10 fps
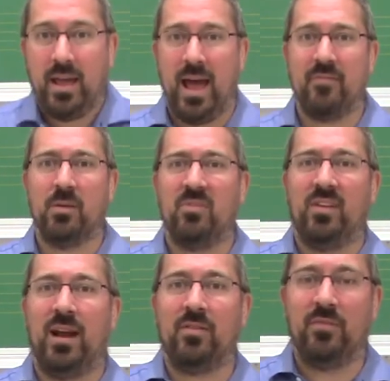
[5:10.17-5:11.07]
have them
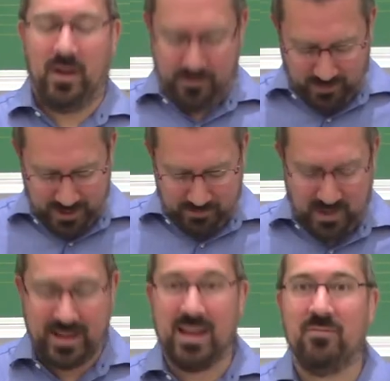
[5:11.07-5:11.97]
sit on the very
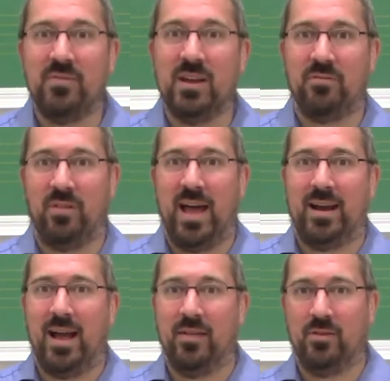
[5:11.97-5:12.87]
front, again, feet
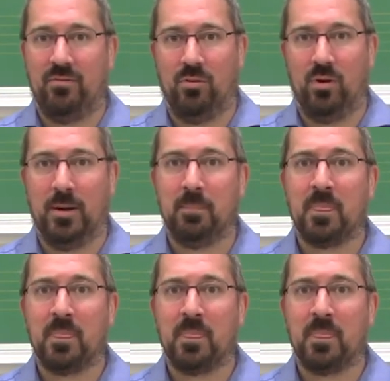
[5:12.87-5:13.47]
flat on the floor.